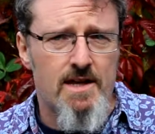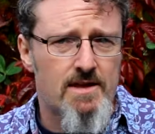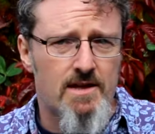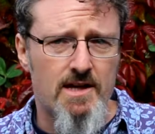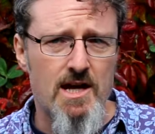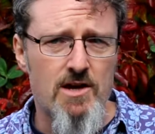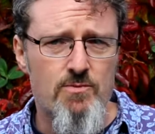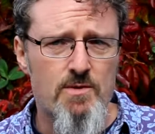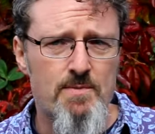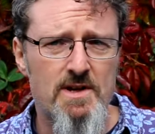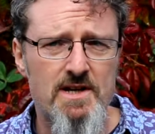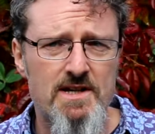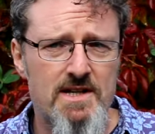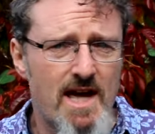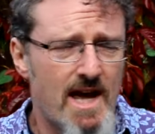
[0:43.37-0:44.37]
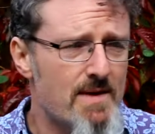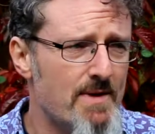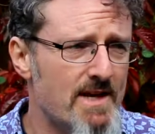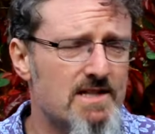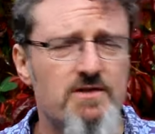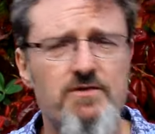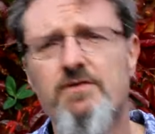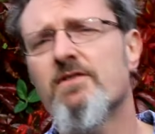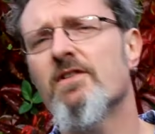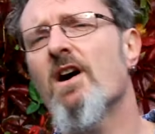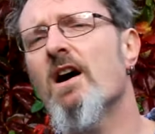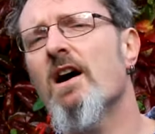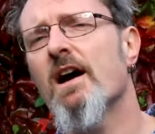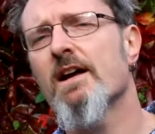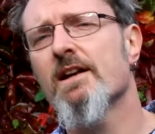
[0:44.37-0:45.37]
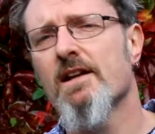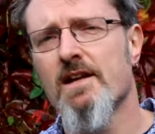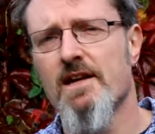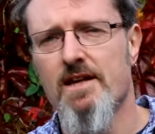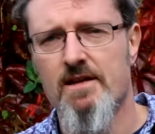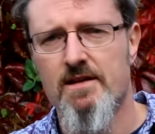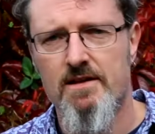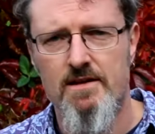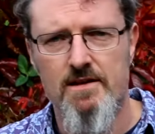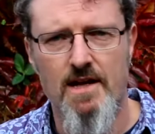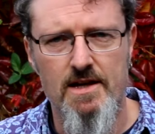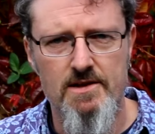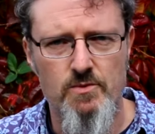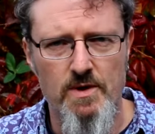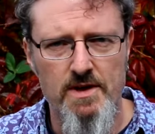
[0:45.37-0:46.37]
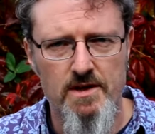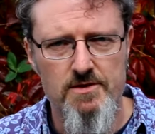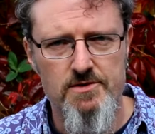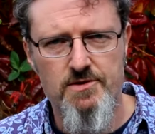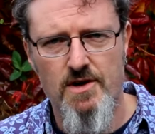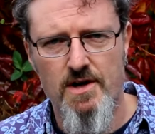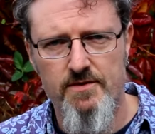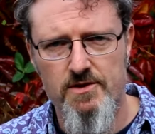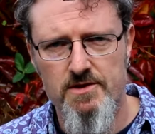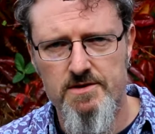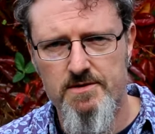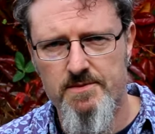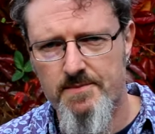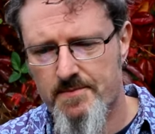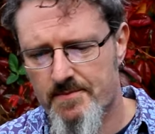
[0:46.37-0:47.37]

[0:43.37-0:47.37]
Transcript: The Keith McMillan K-Mix finally gets Windows drivers.